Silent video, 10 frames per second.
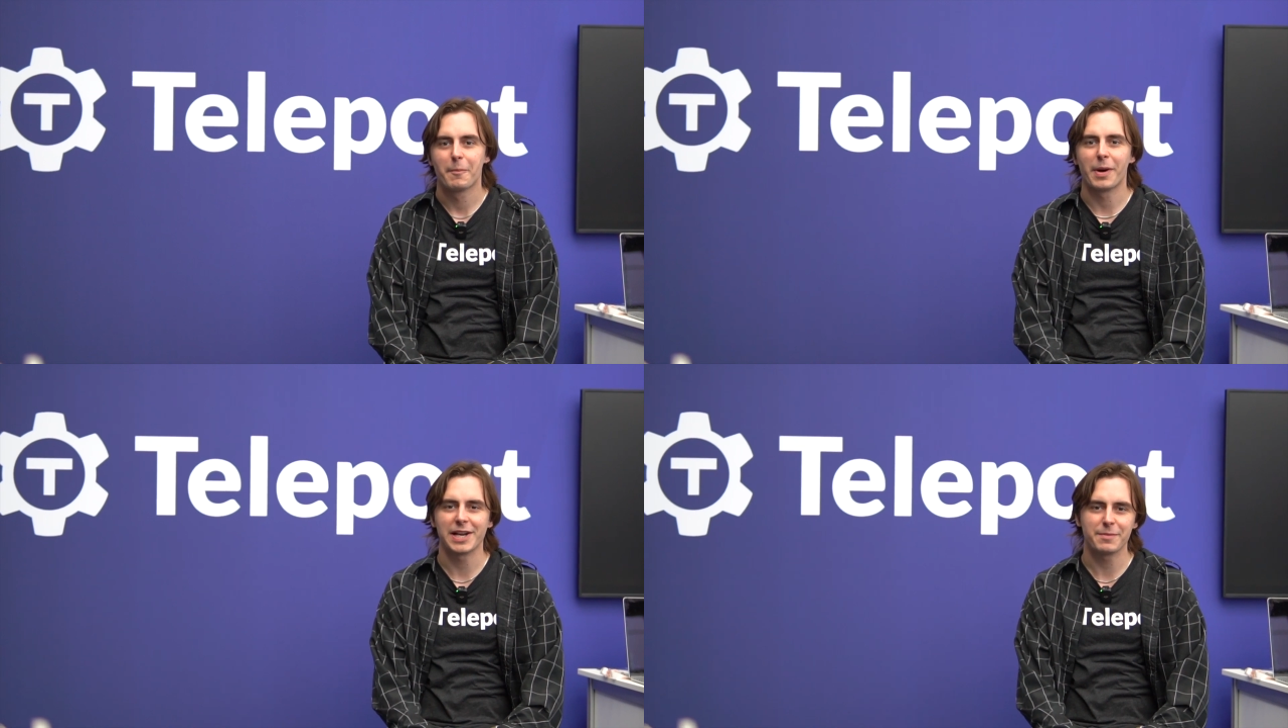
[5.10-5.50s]

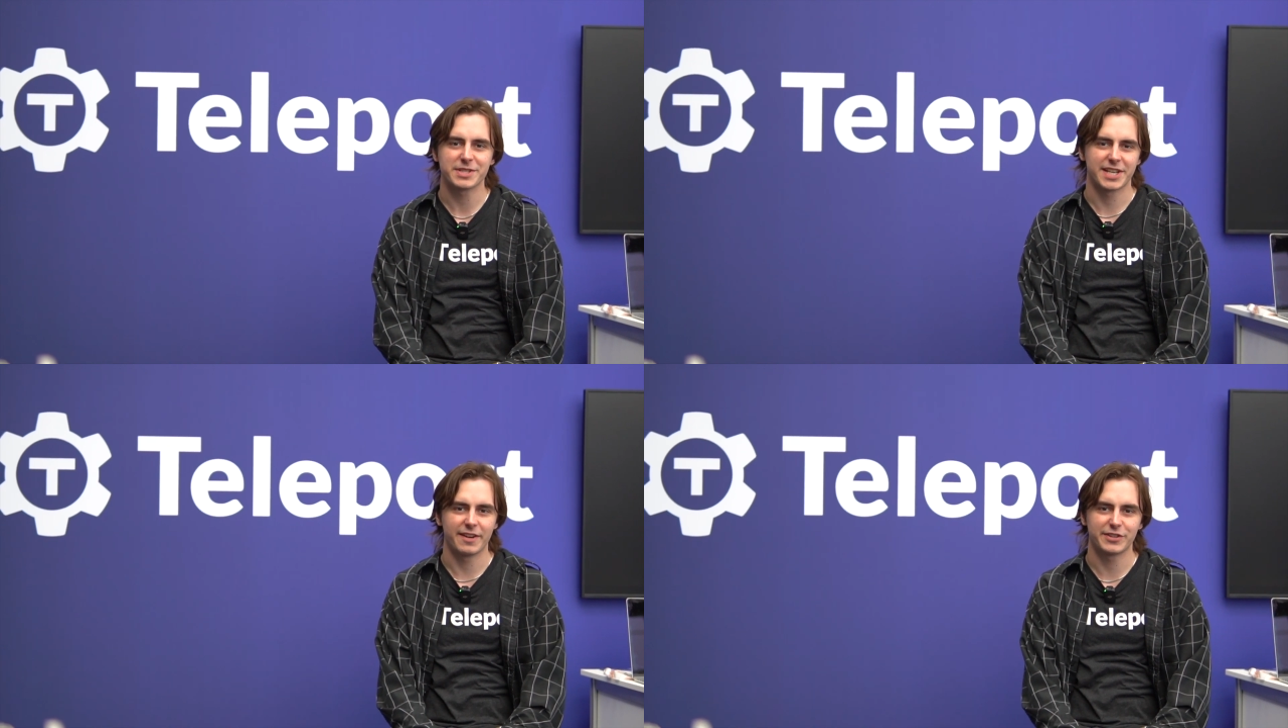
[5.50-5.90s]
my name
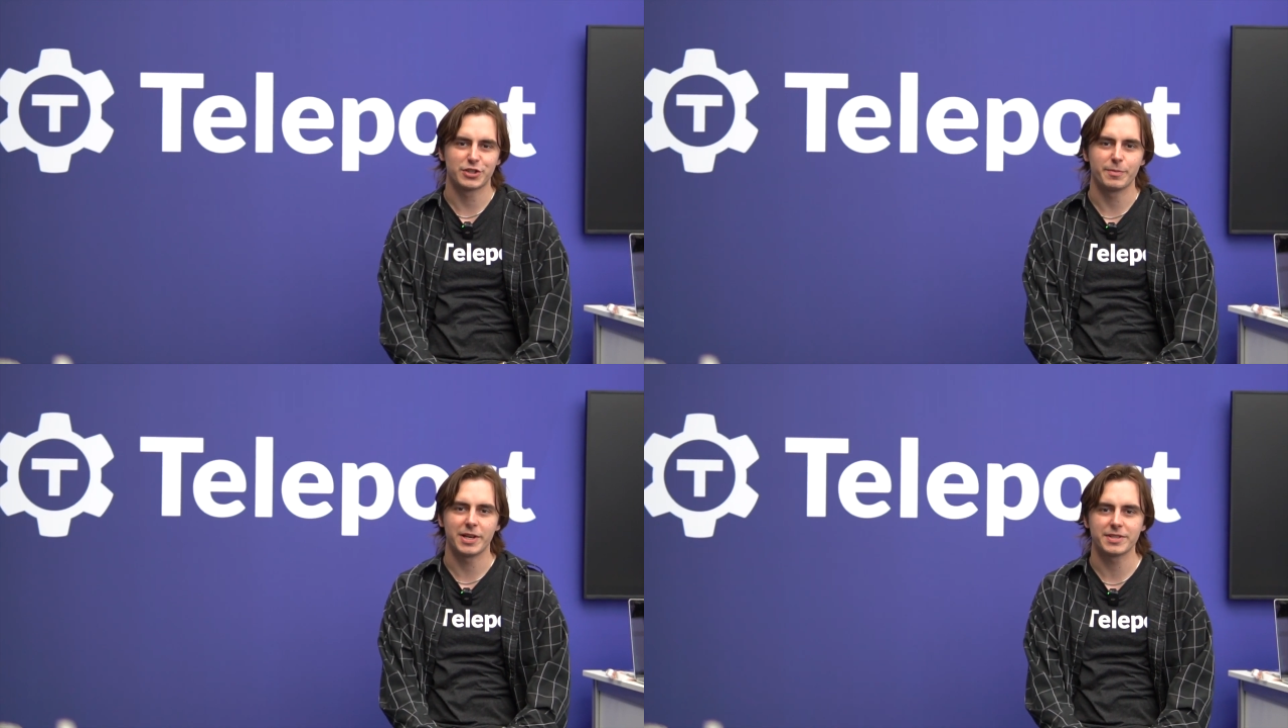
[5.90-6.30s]
is Kenneth
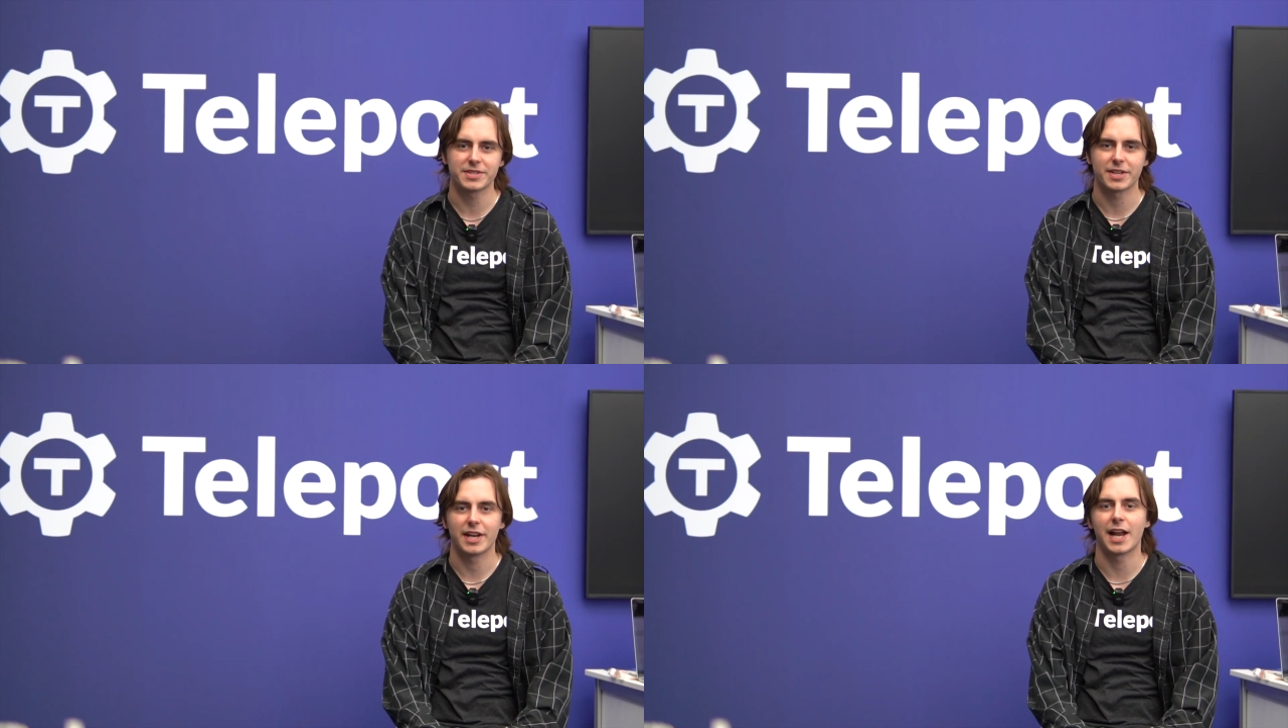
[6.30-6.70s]

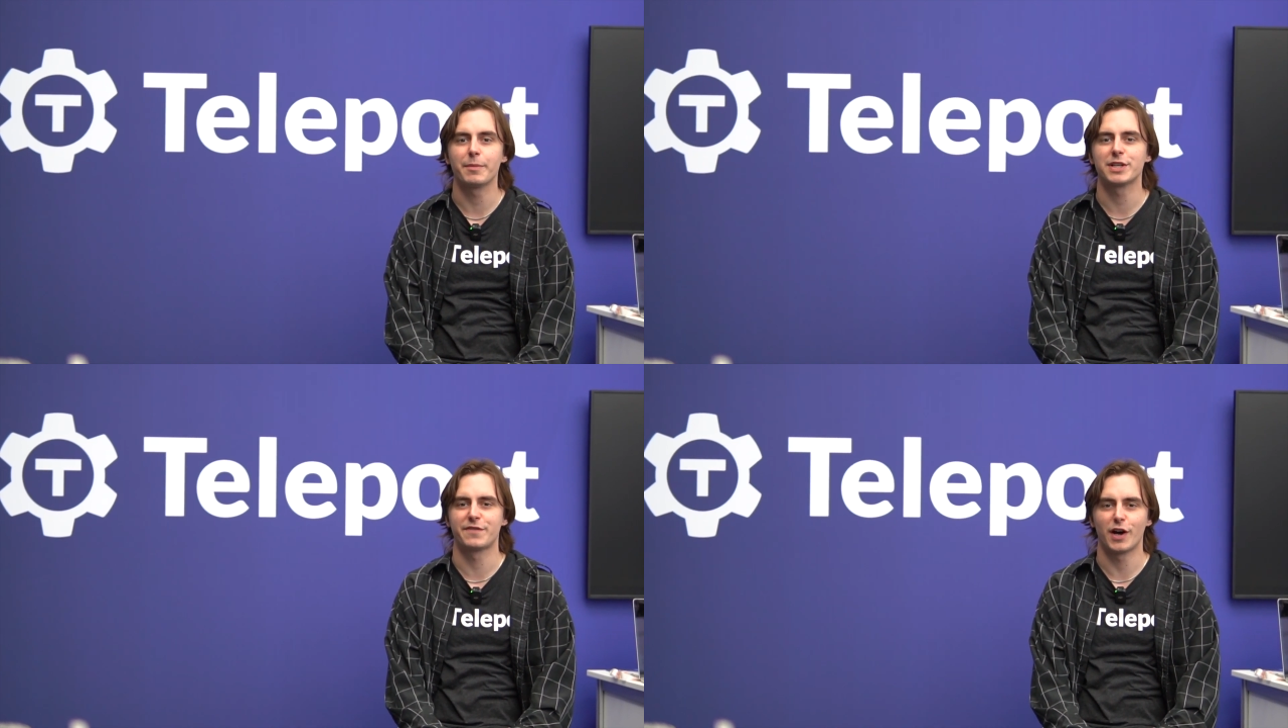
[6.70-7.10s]
DuMez, and
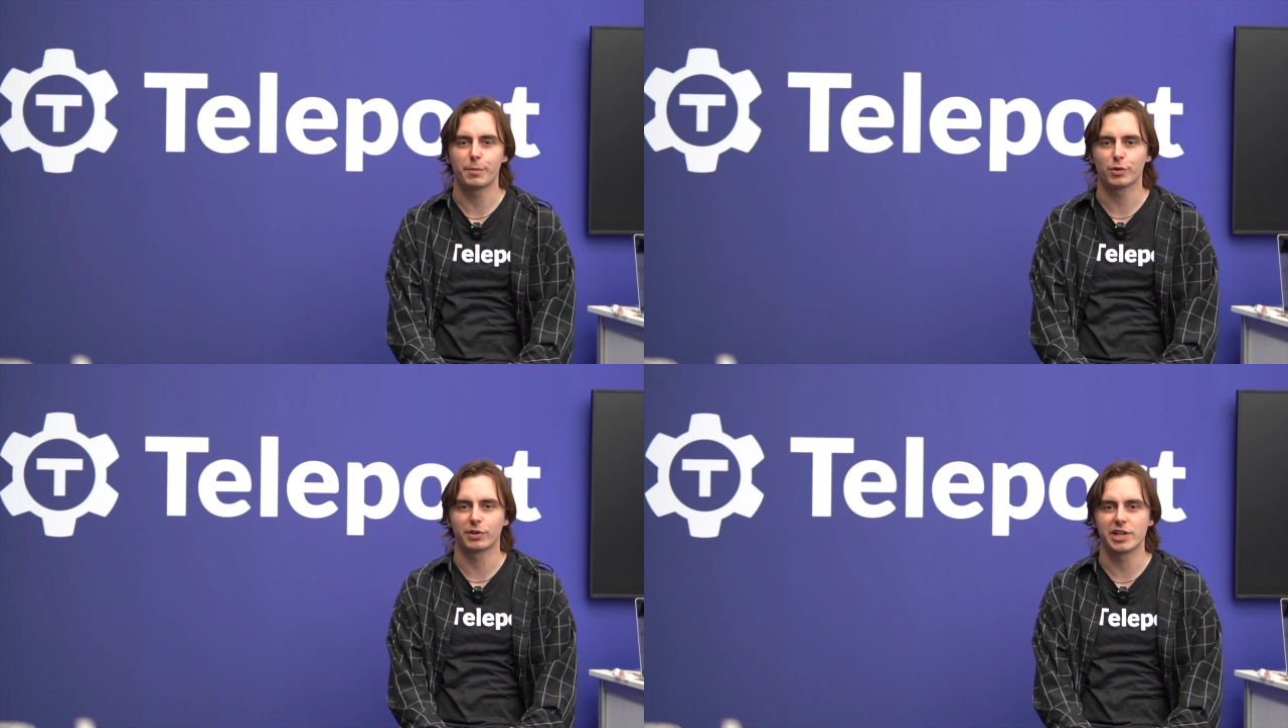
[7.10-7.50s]
I'm a
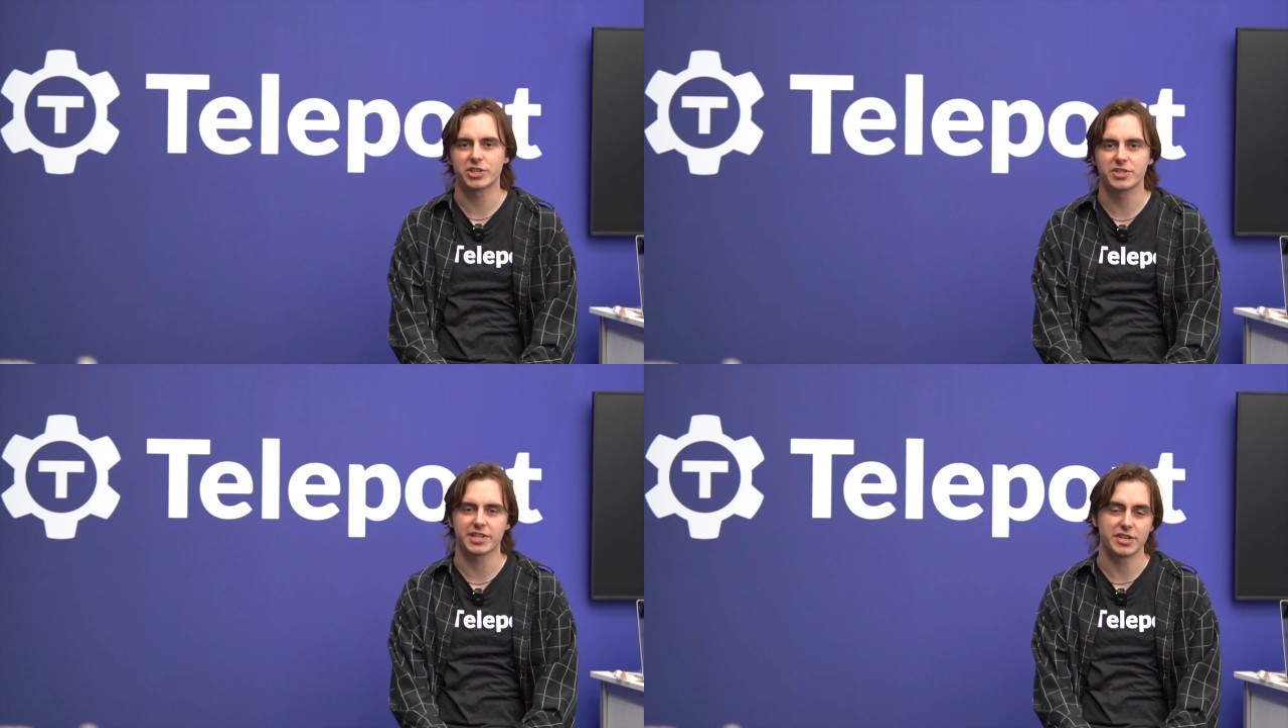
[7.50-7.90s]
developer
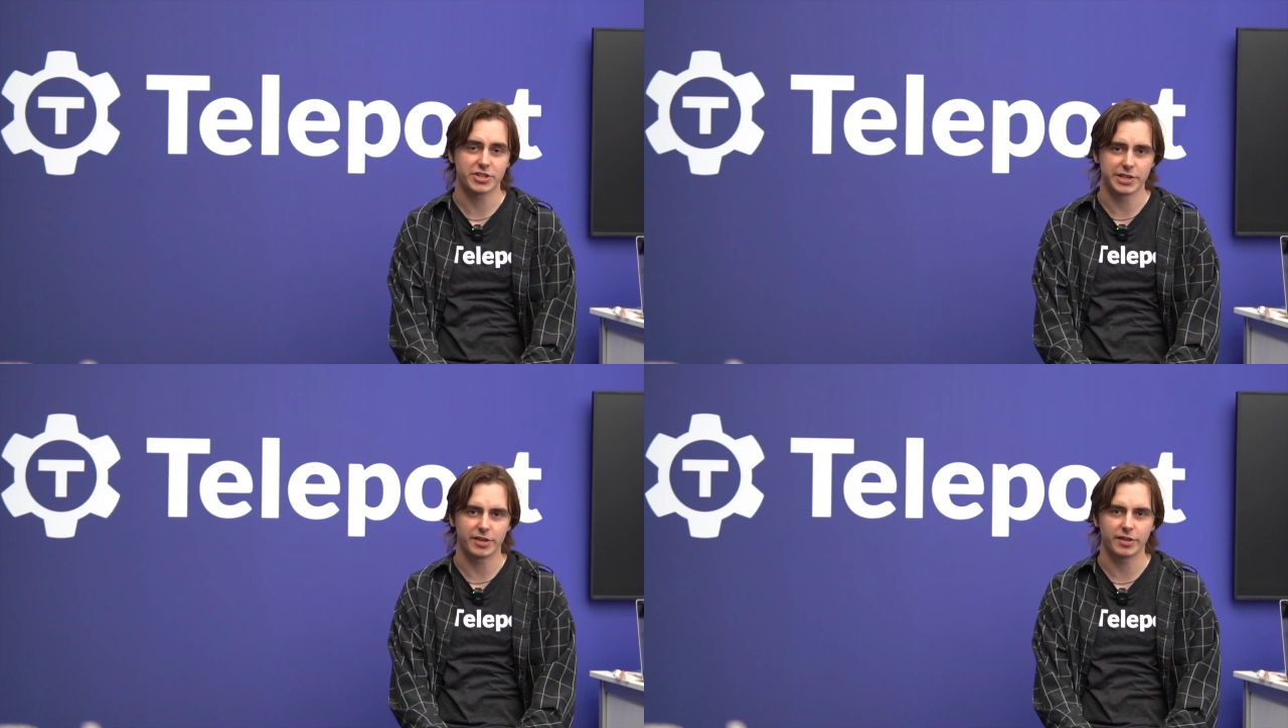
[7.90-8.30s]
relations
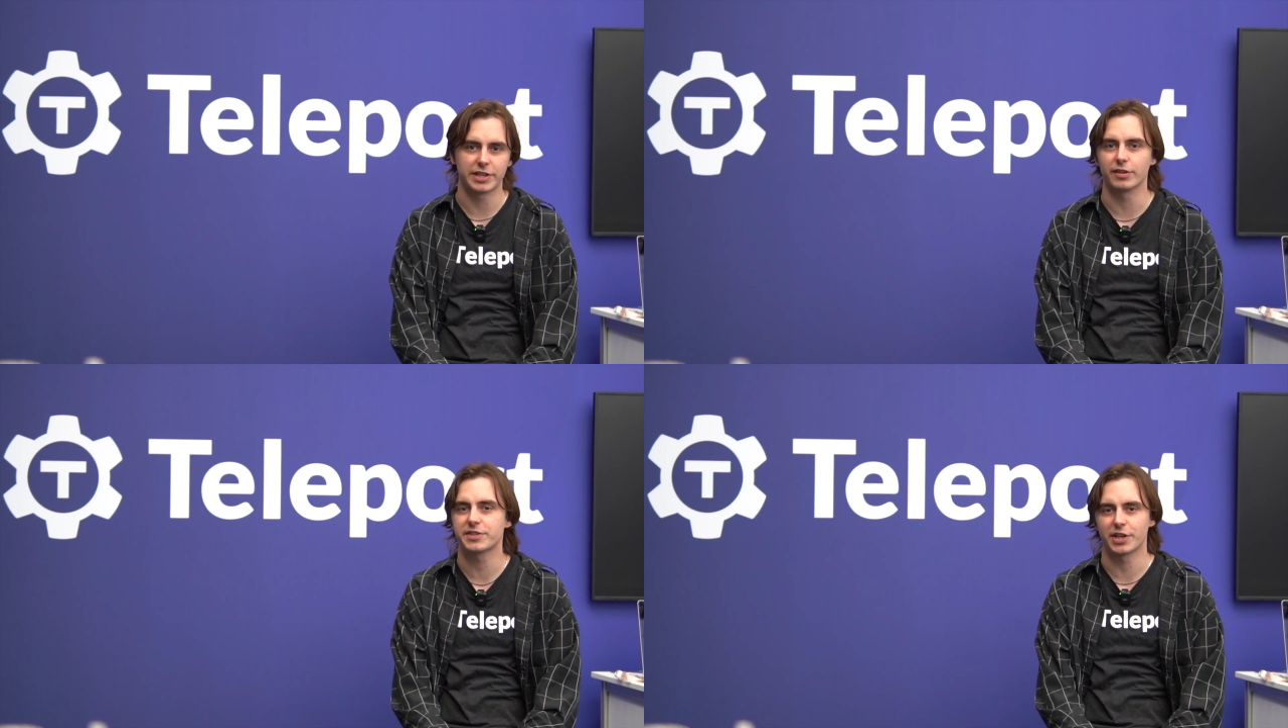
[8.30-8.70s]
engineer
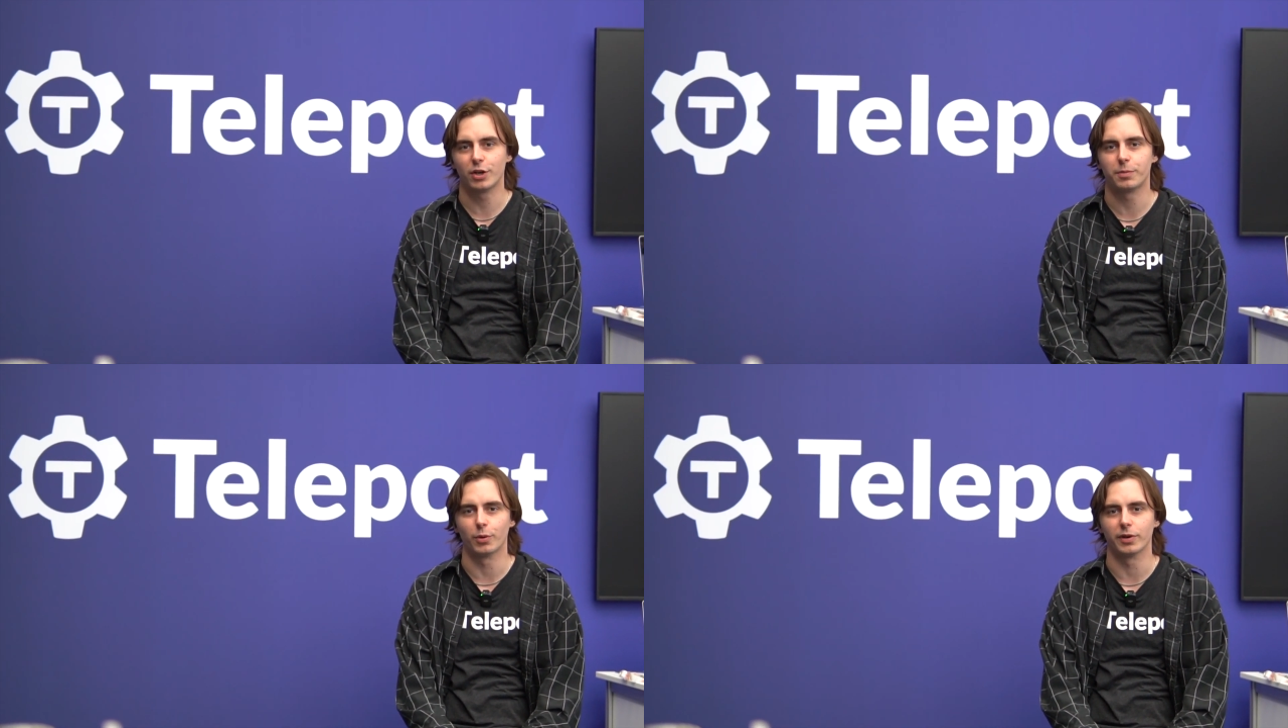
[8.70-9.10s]
here at
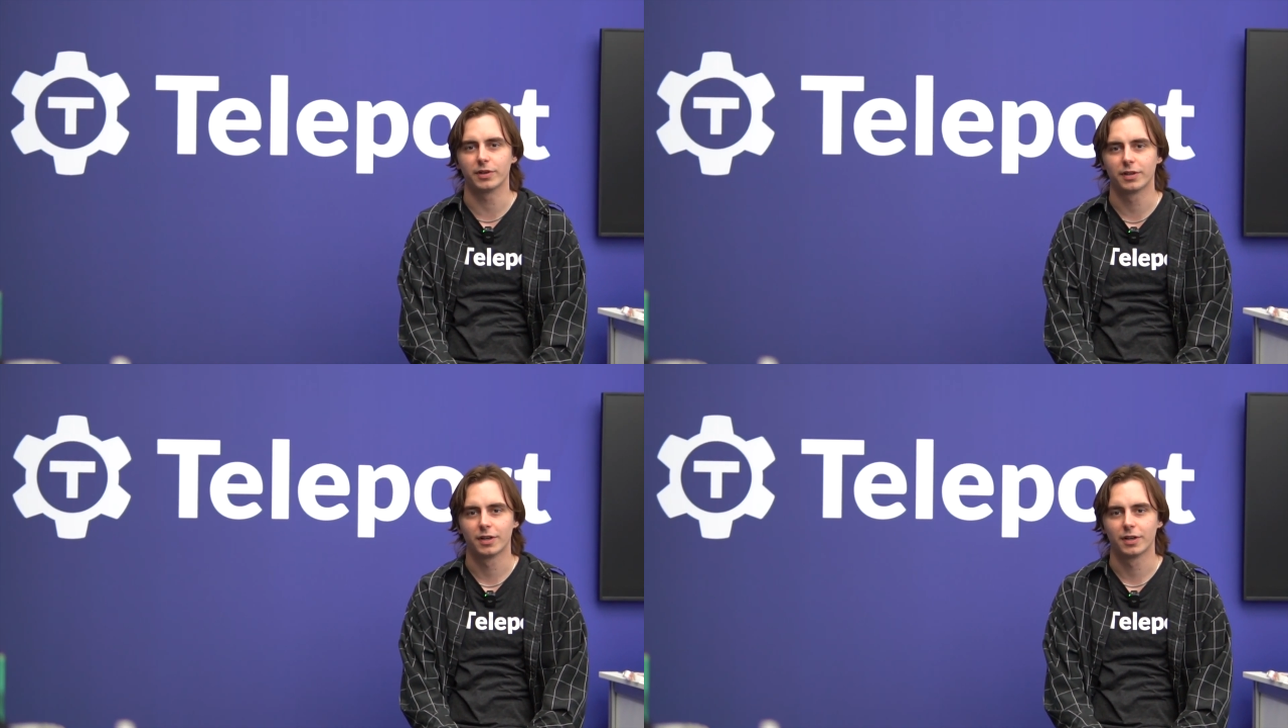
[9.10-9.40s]
Teleport.